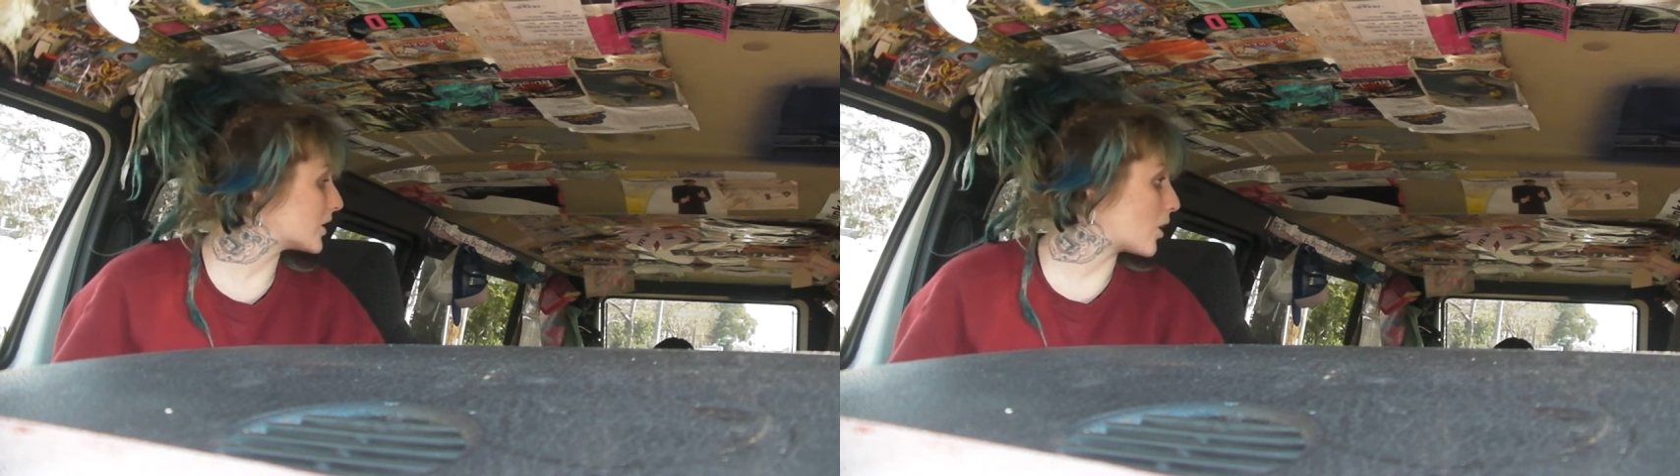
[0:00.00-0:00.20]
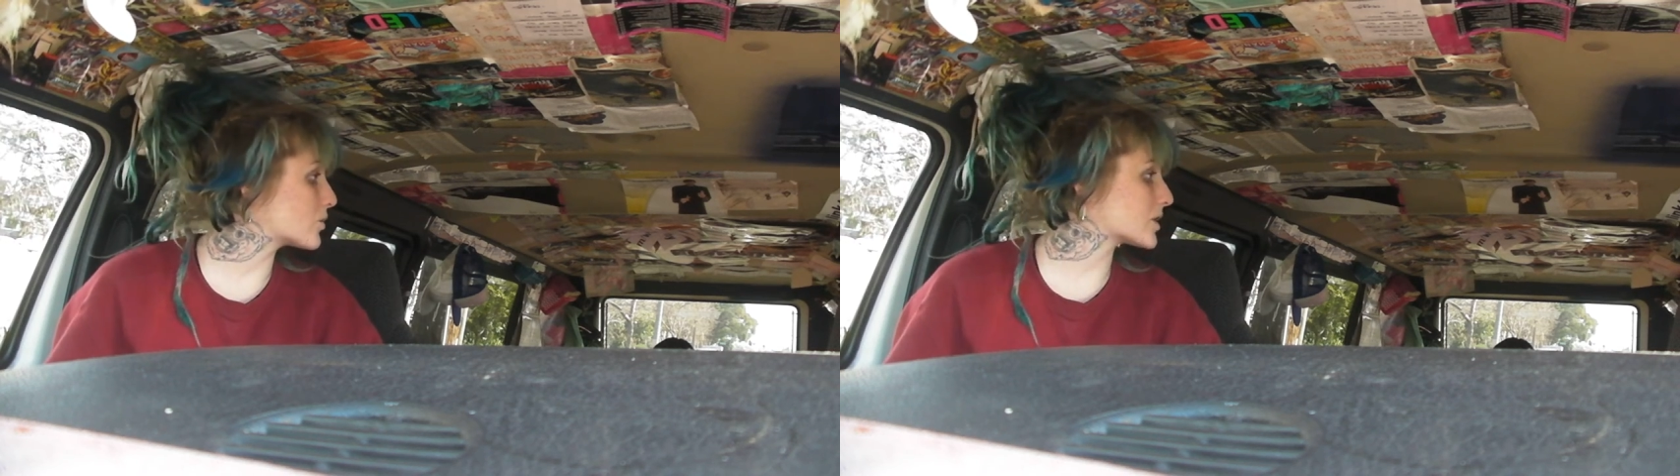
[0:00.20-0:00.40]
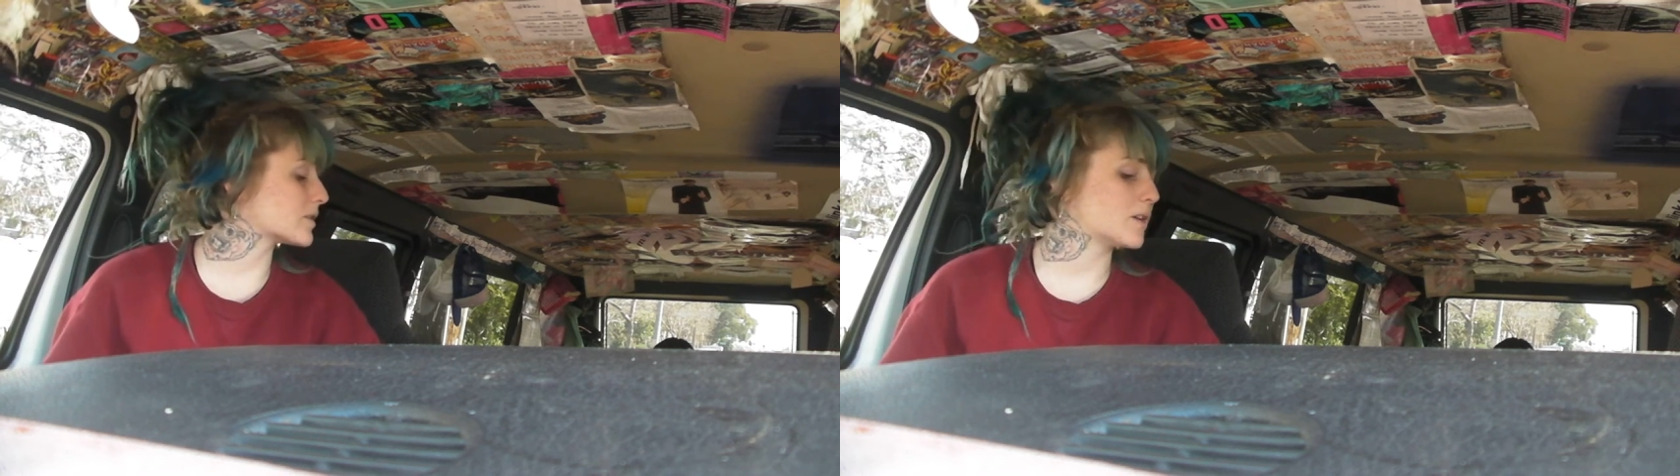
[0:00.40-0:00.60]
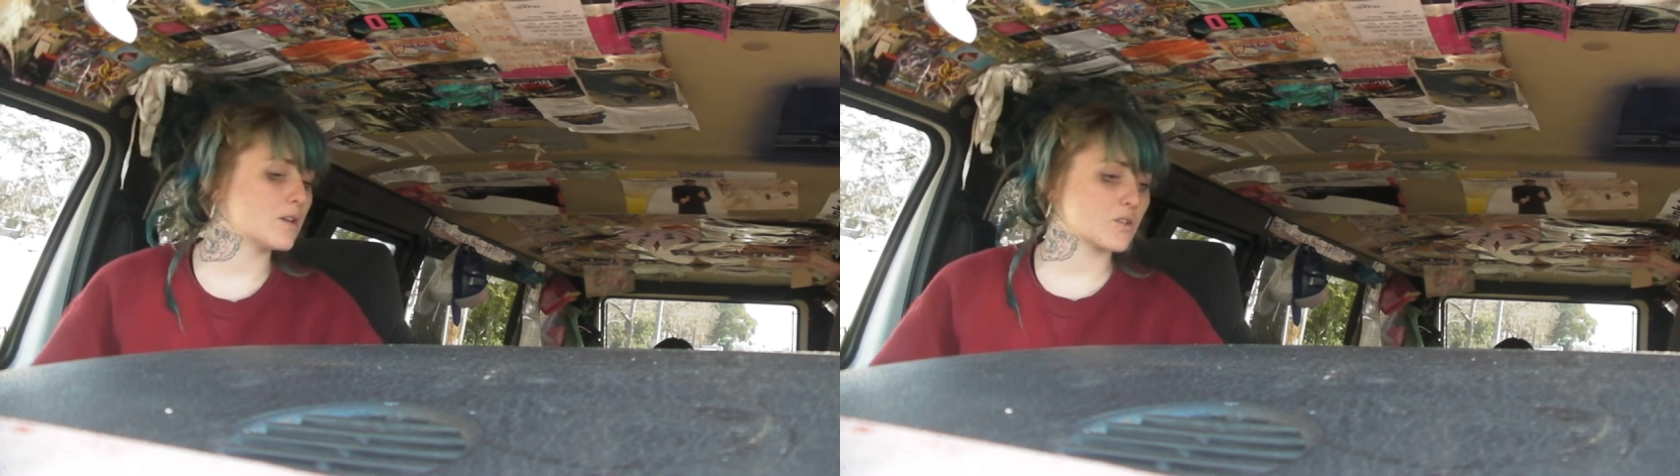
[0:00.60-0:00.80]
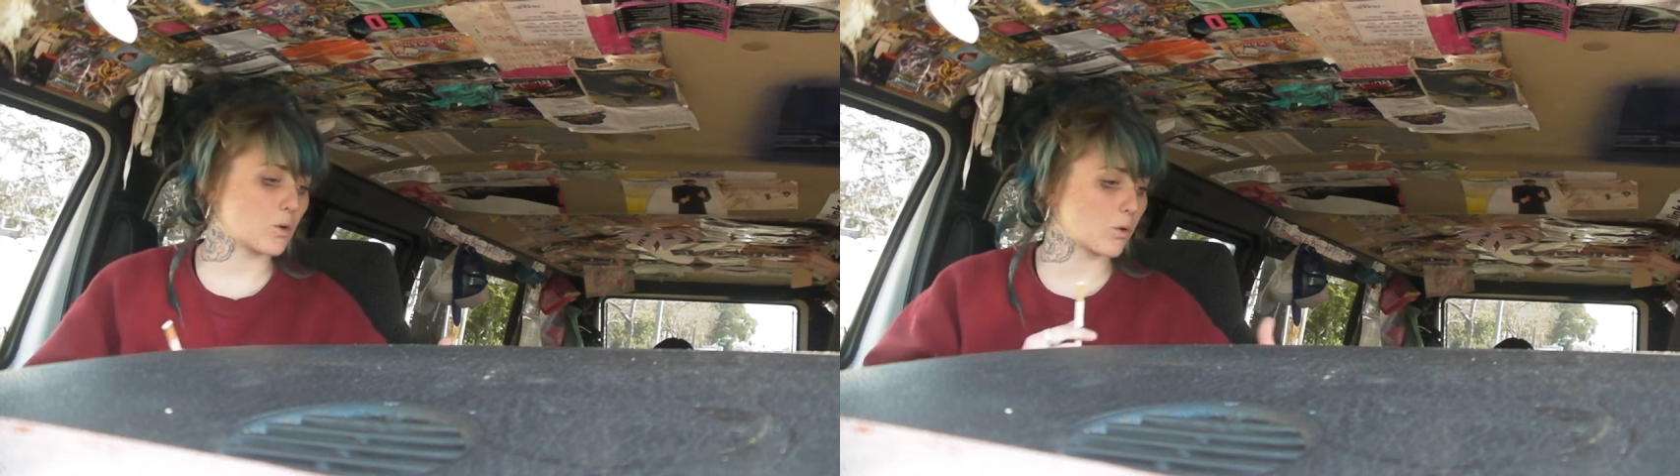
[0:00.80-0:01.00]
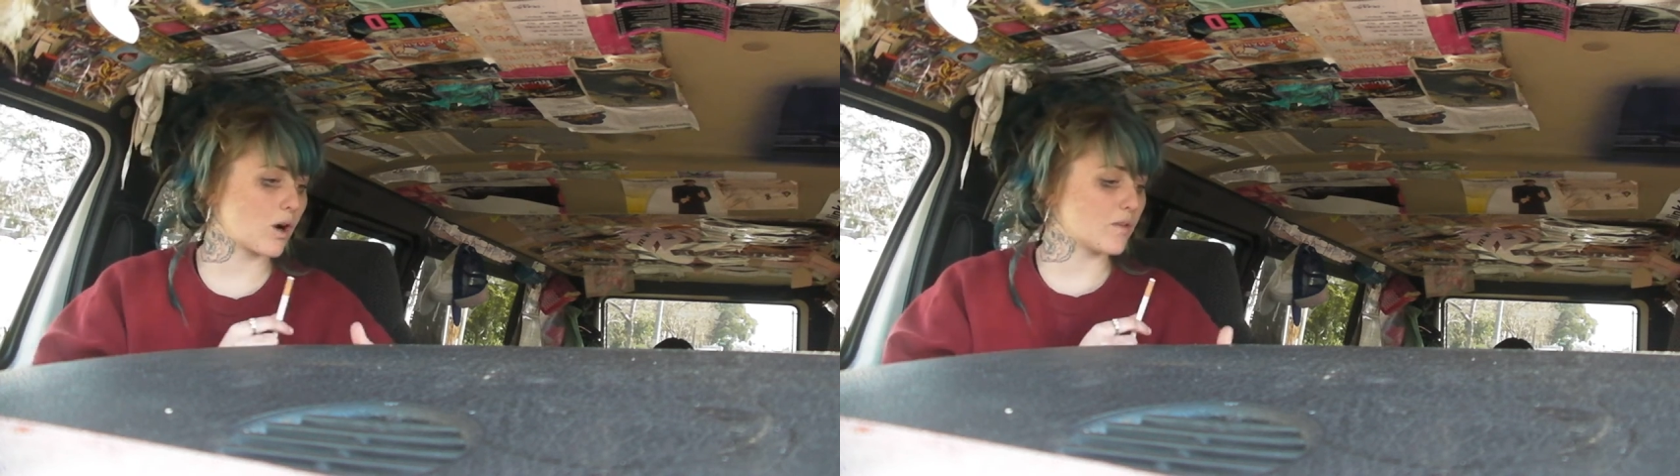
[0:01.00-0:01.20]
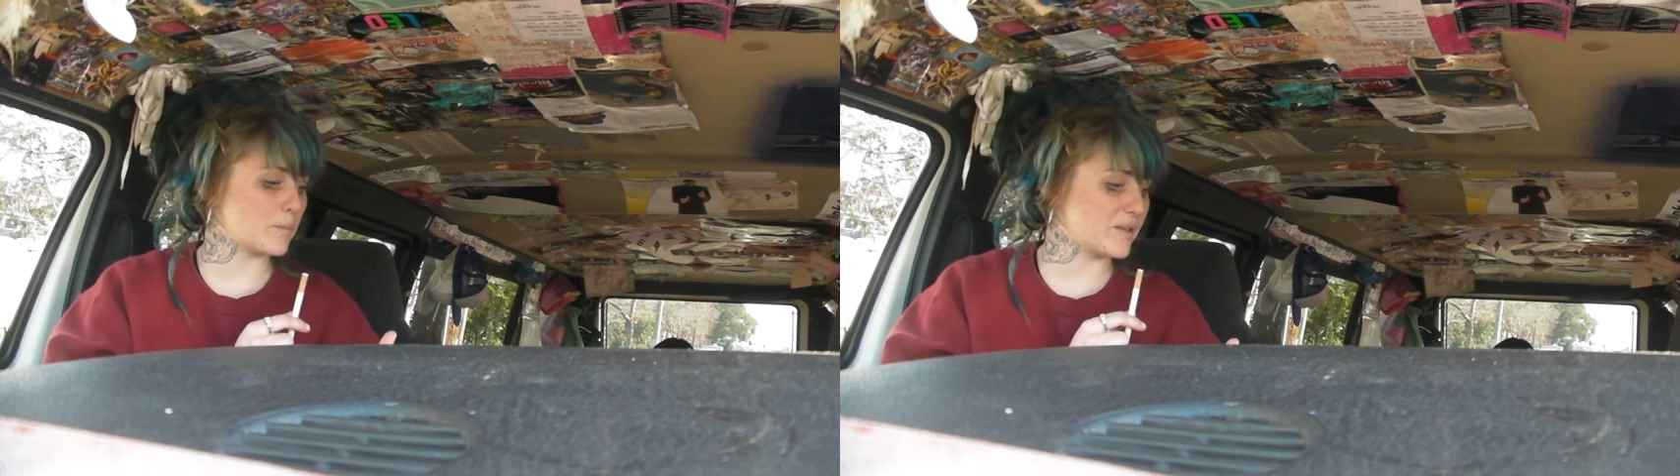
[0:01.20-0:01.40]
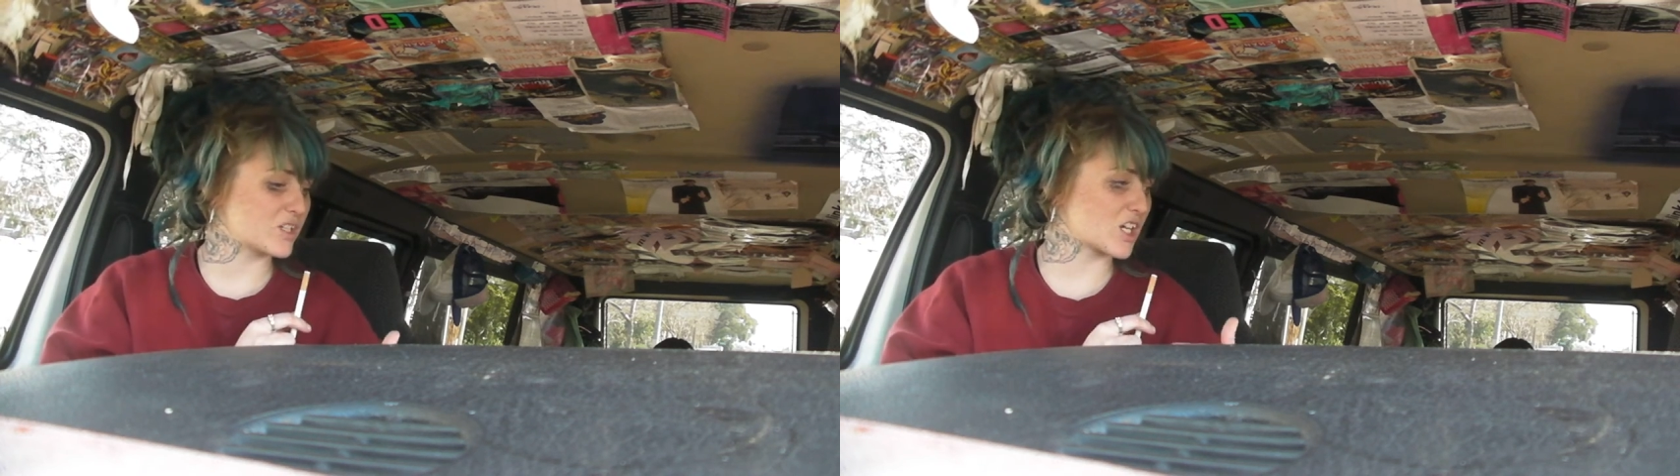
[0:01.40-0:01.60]
the ocean. So we're on the
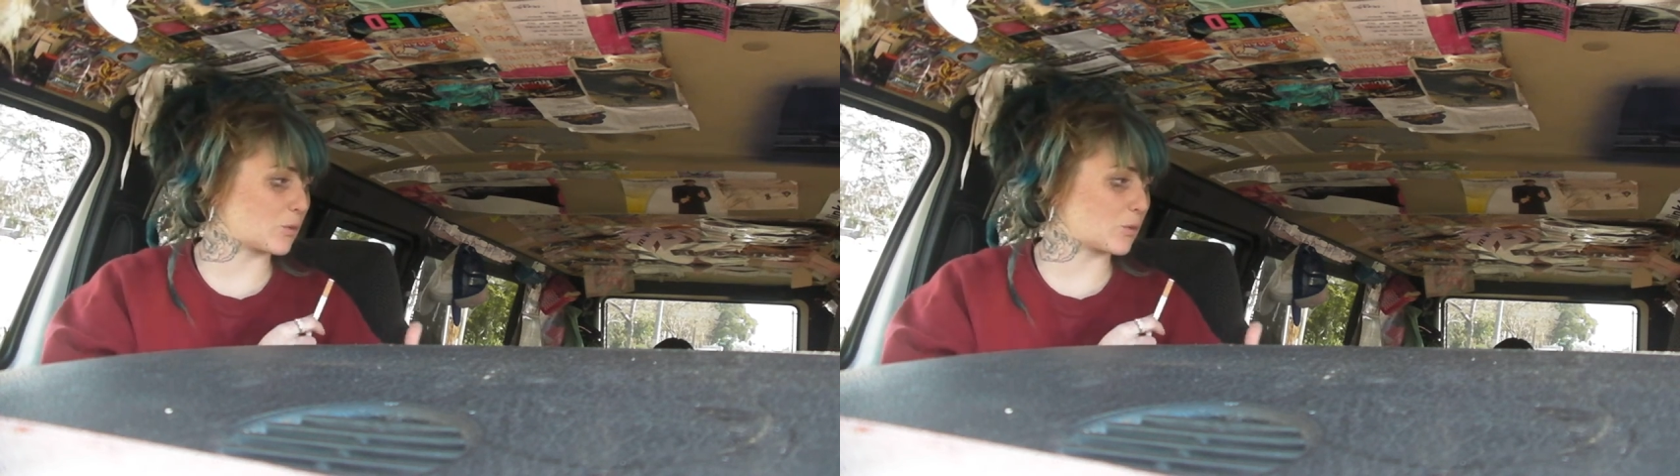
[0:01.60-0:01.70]
beach